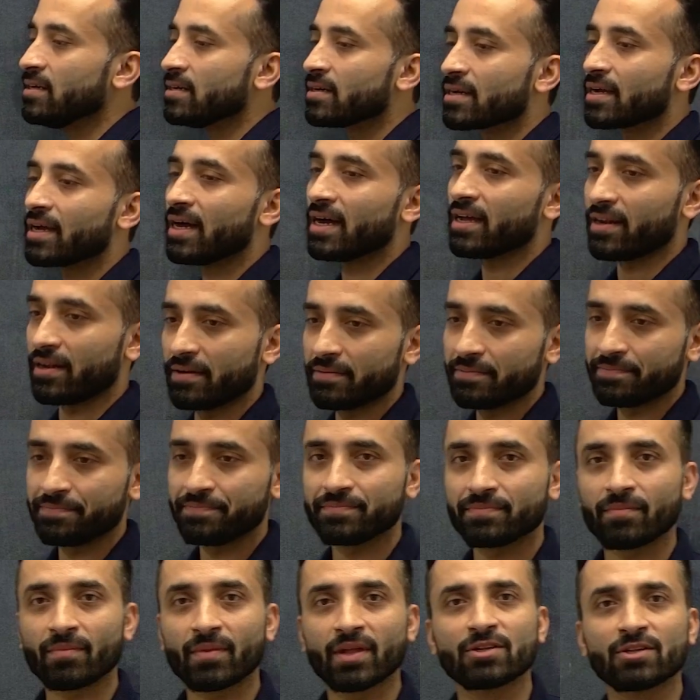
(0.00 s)
gun?
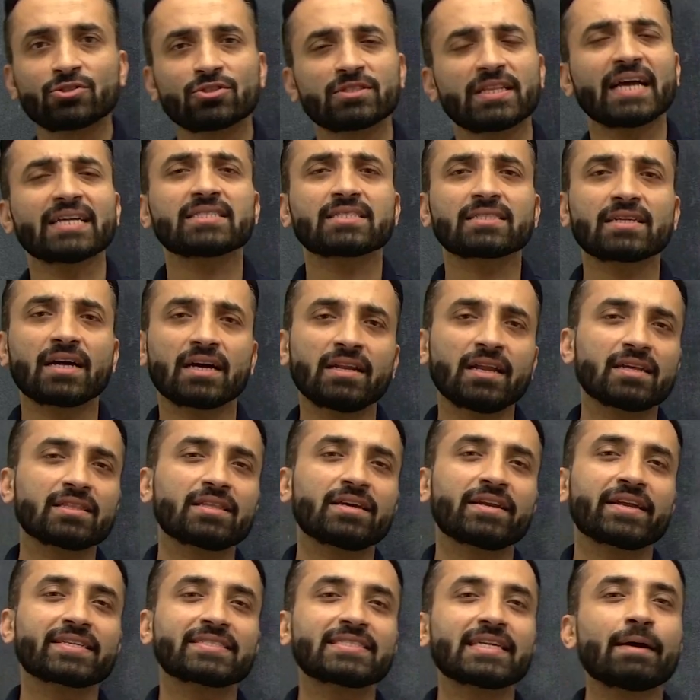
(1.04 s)
So that's another
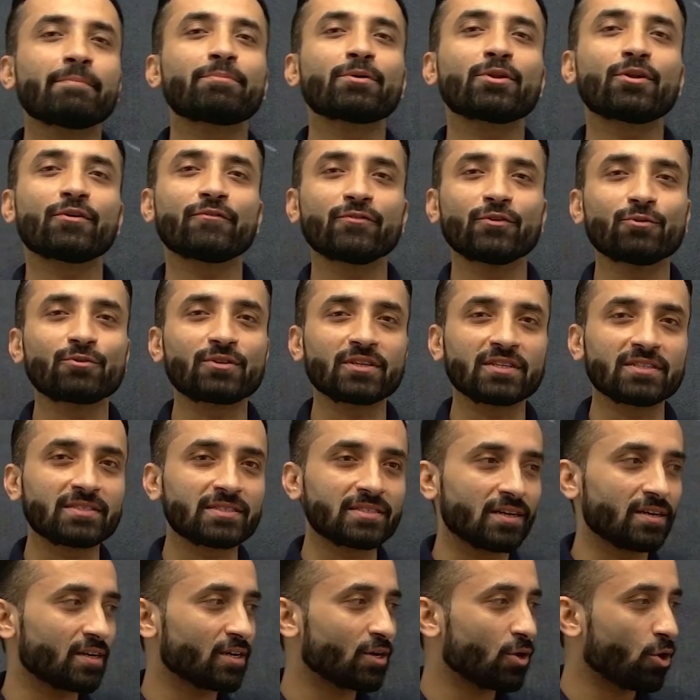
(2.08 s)
example of Newton's
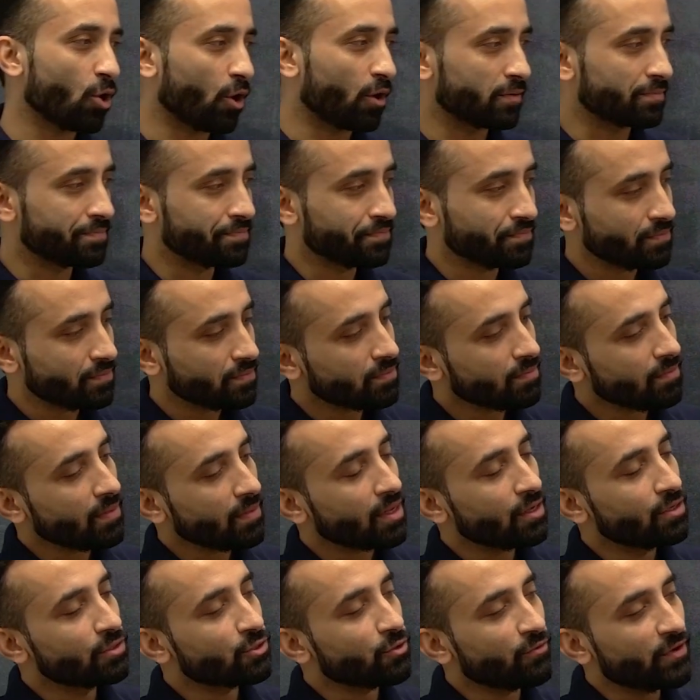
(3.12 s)
third law.
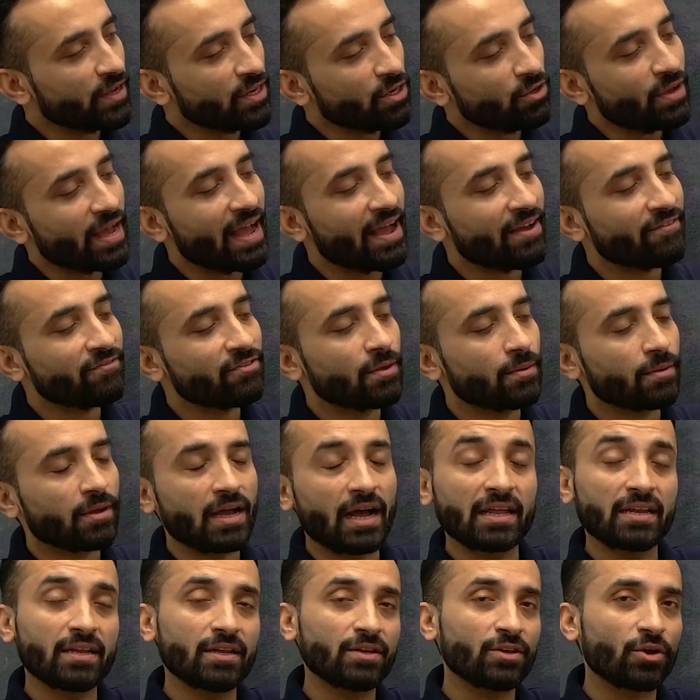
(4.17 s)
So when you have the
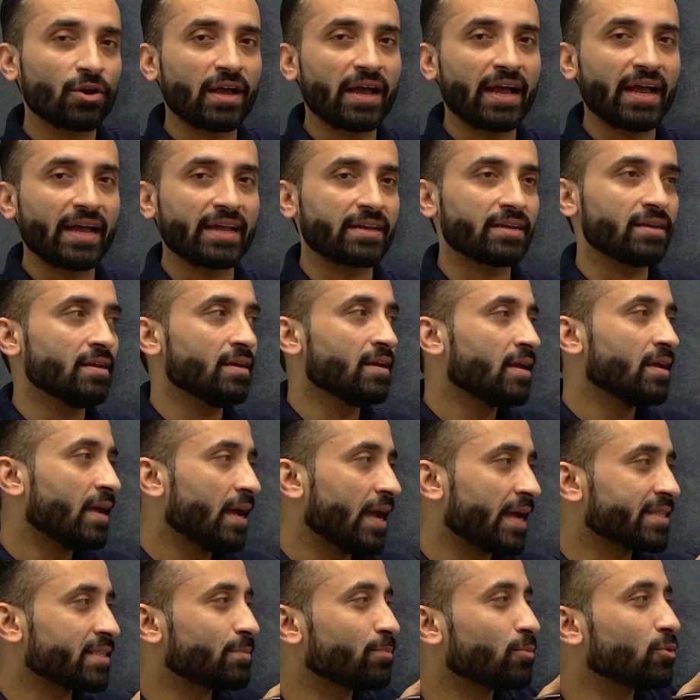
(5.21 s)
gun in your hand
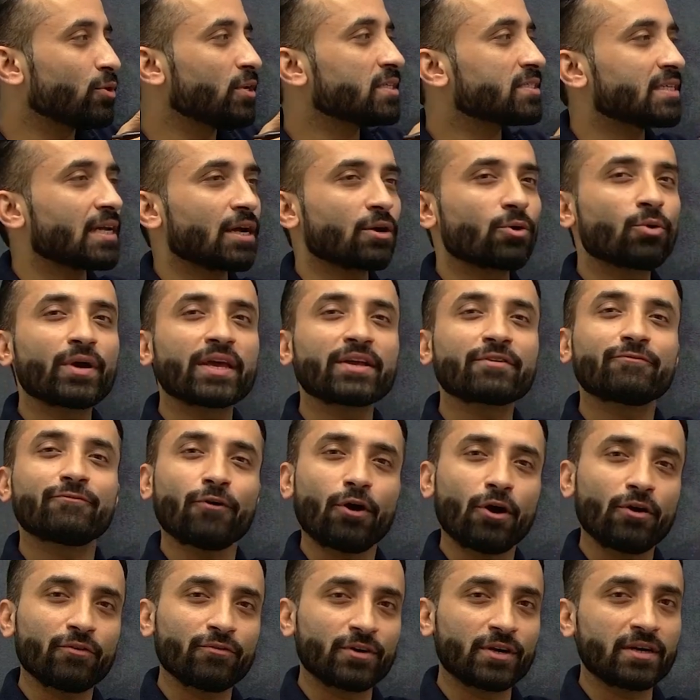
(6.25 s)
and the bullets are going
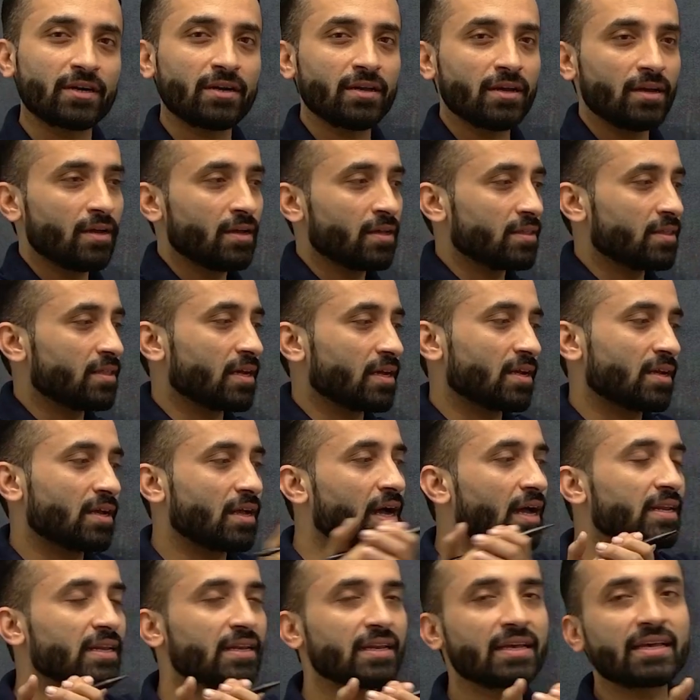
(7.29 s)
forward, the
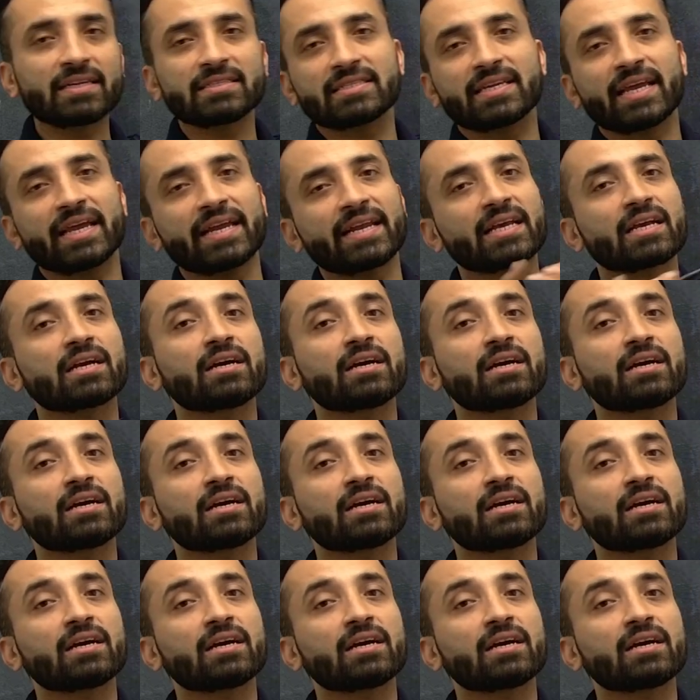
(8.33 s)
gun is getting a